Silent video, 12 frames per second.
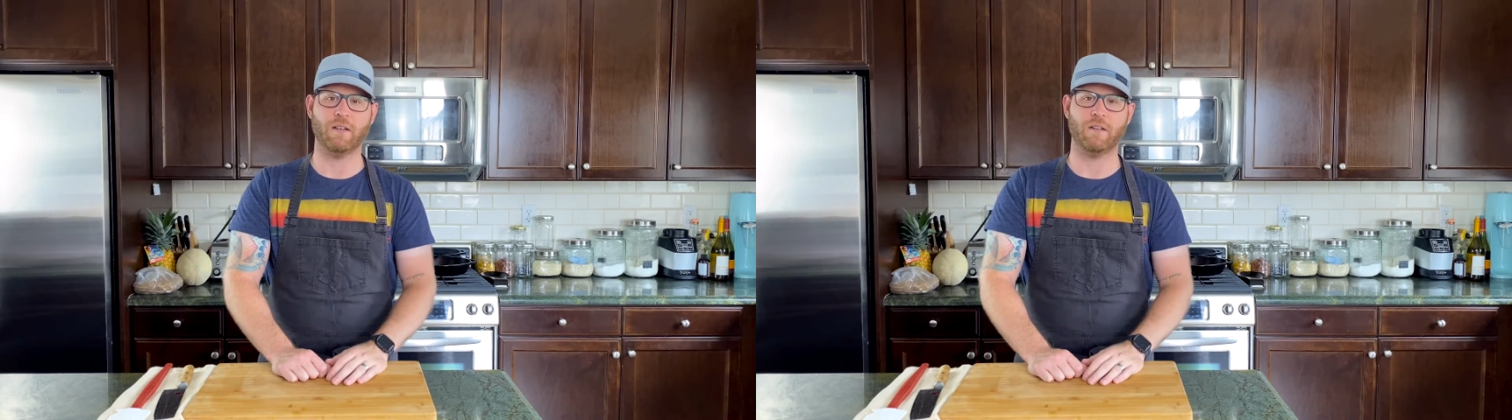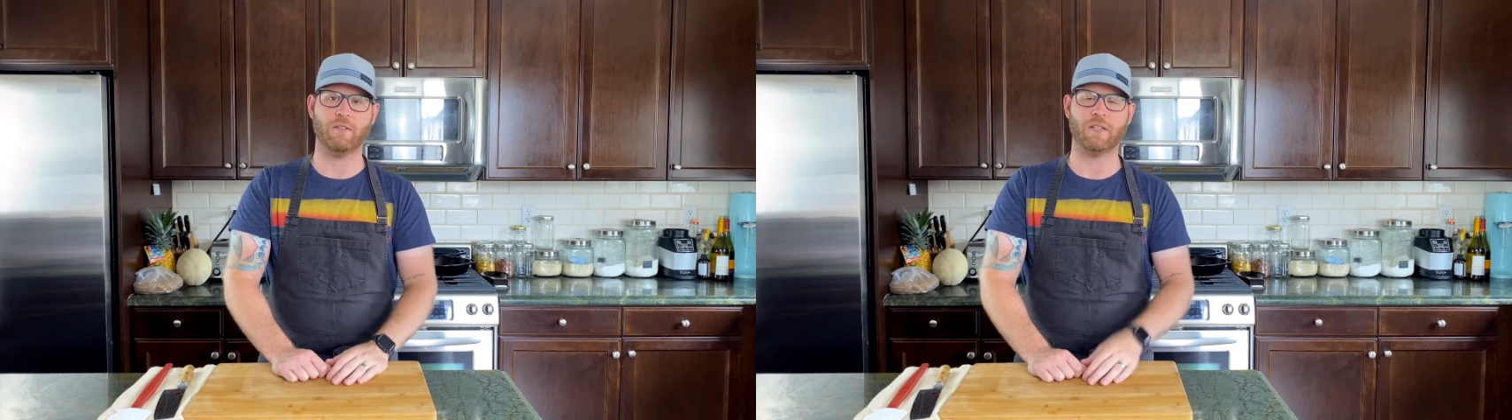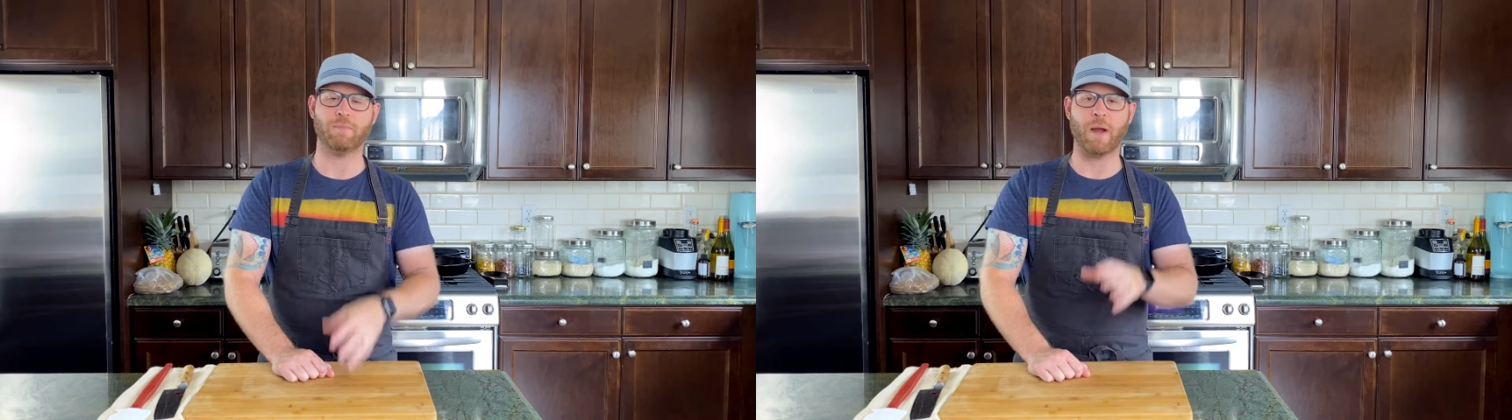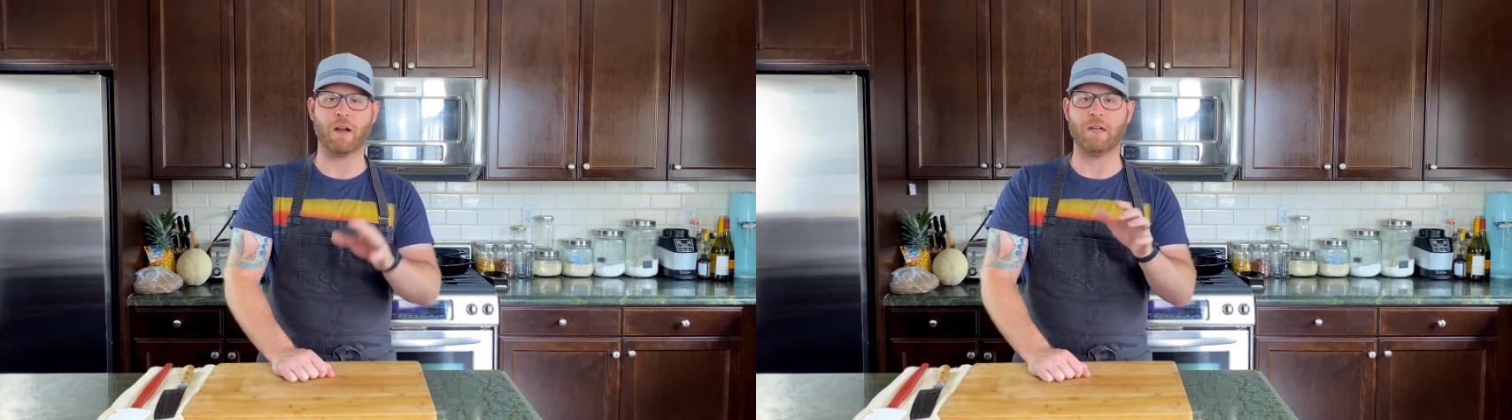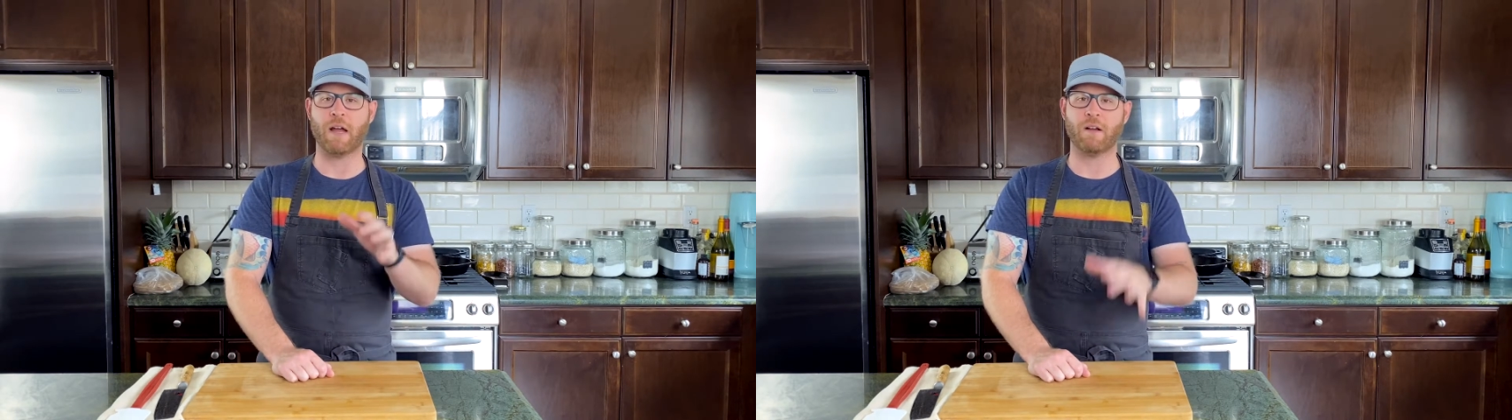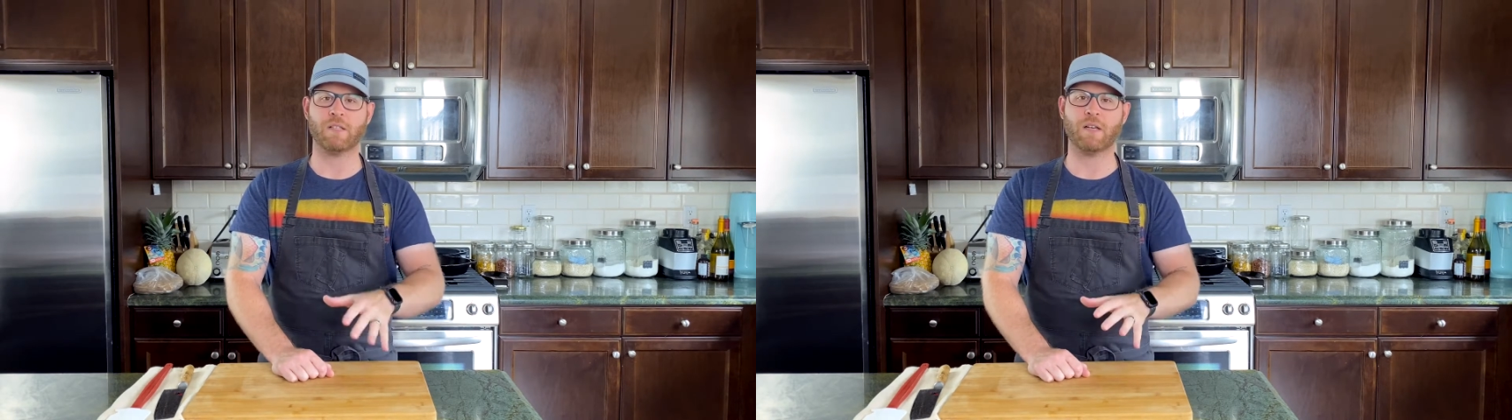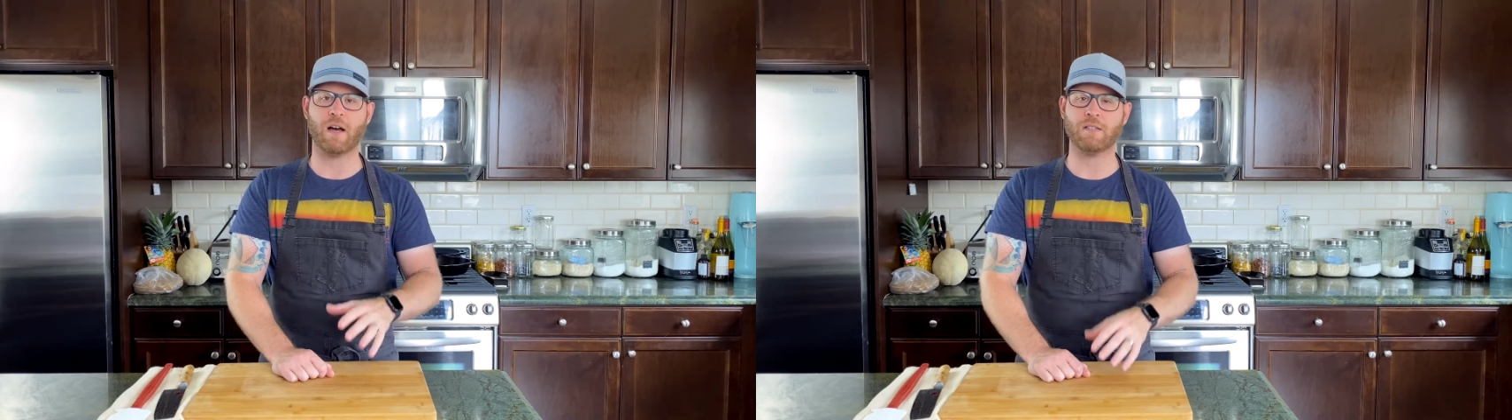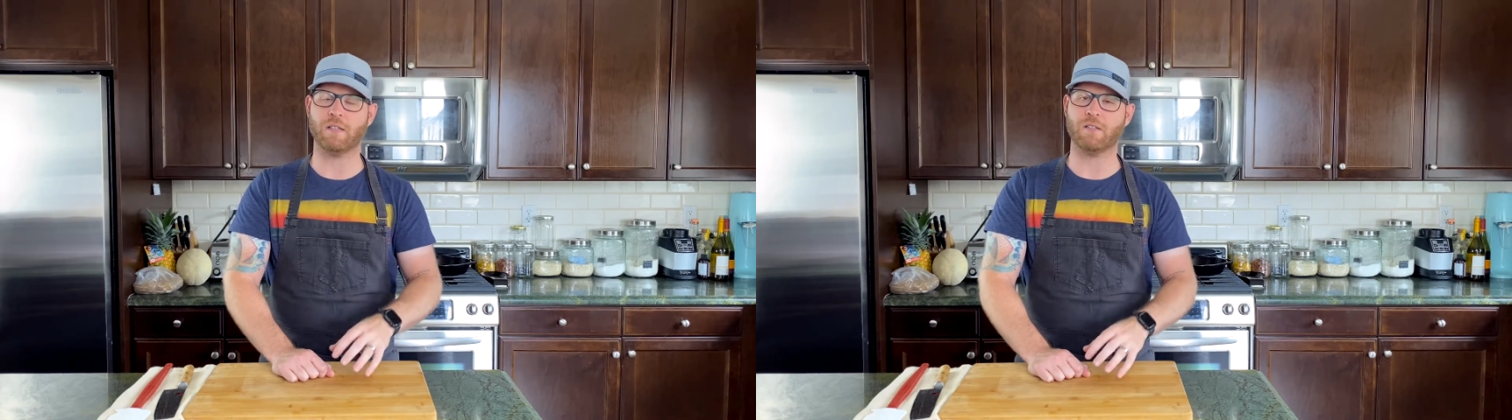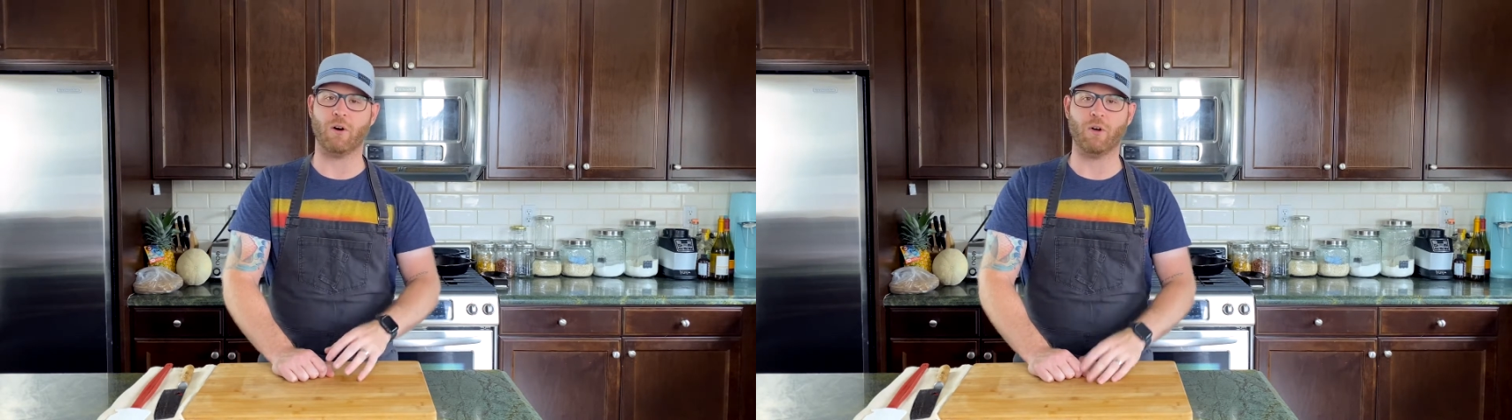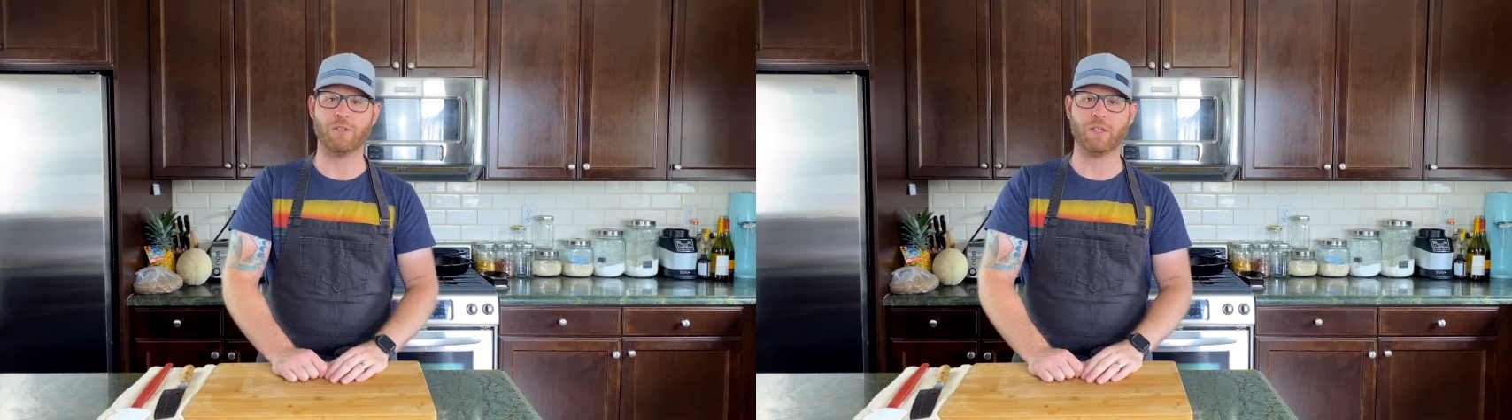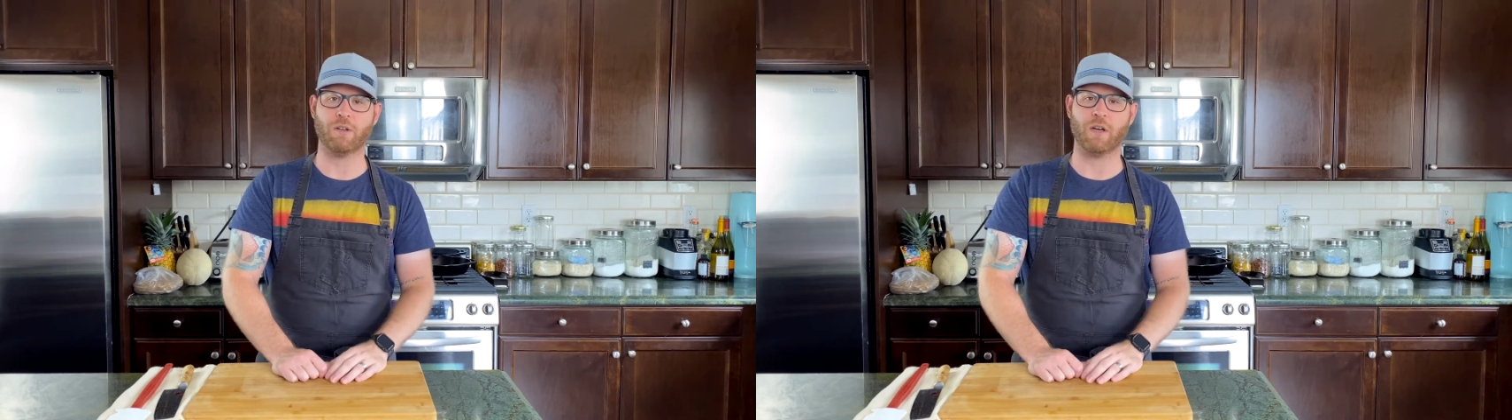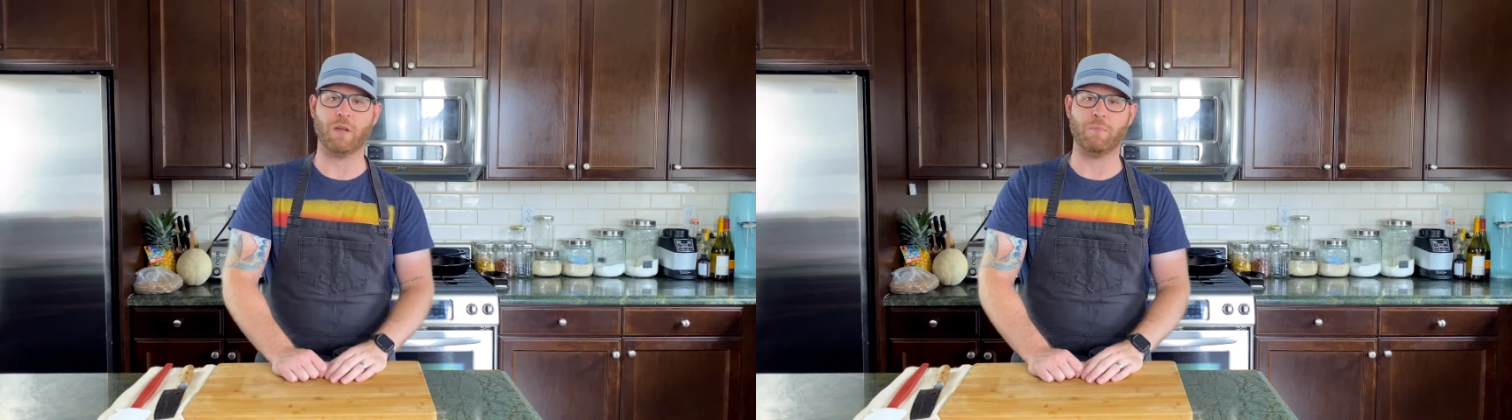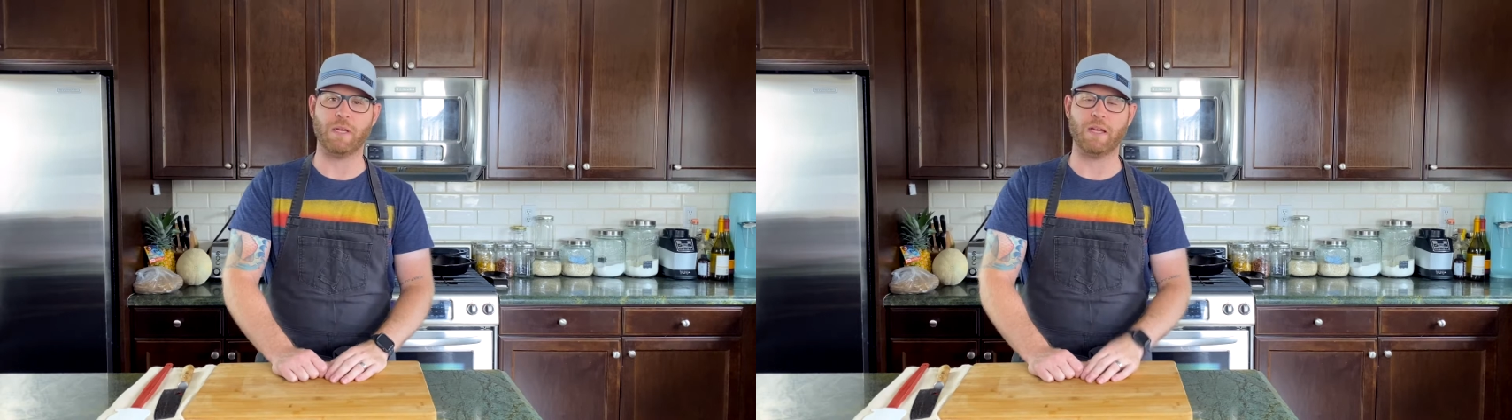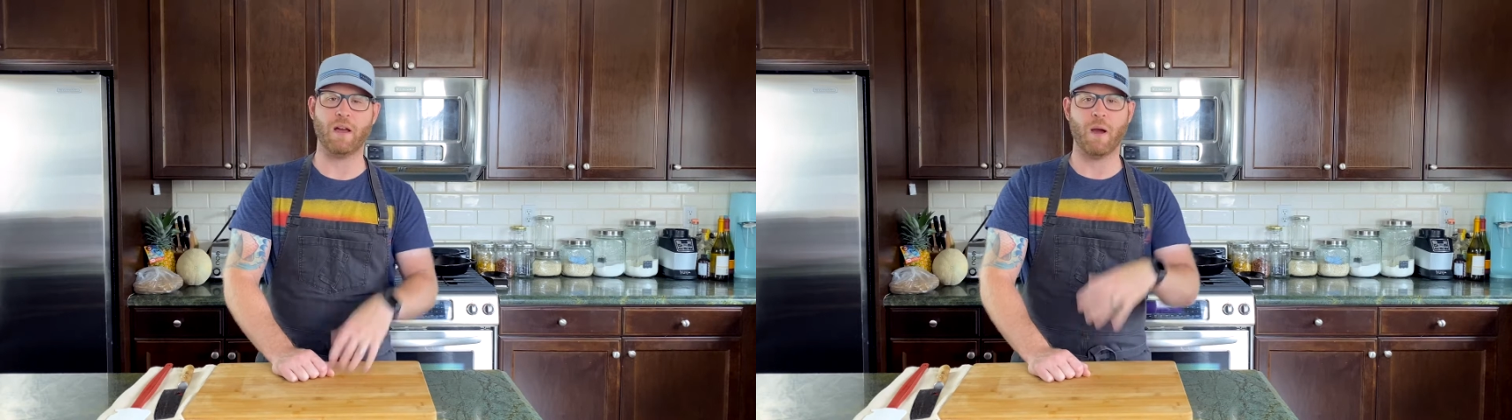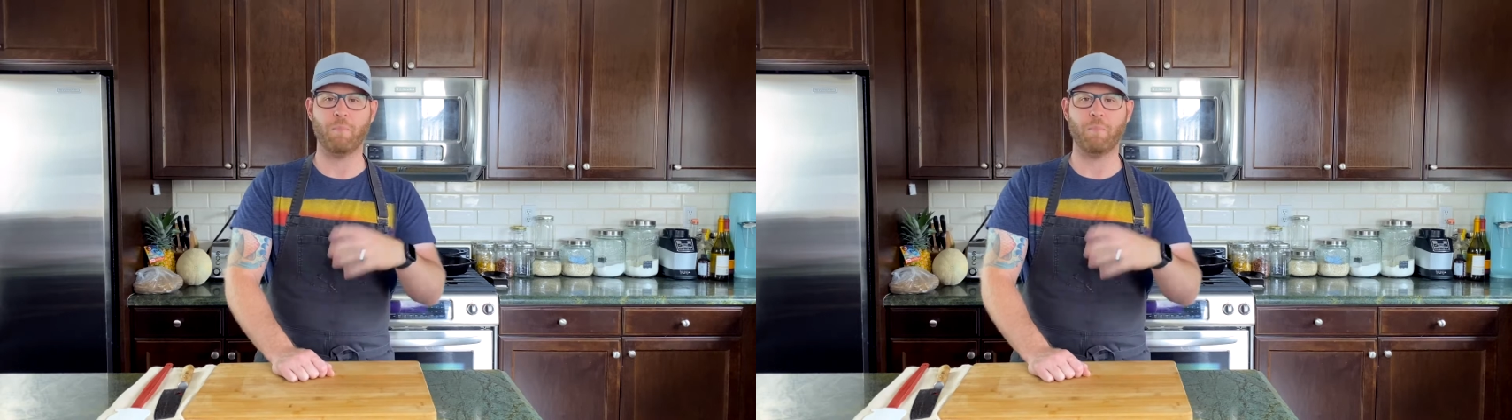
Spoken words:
This marinara sauce is also going to be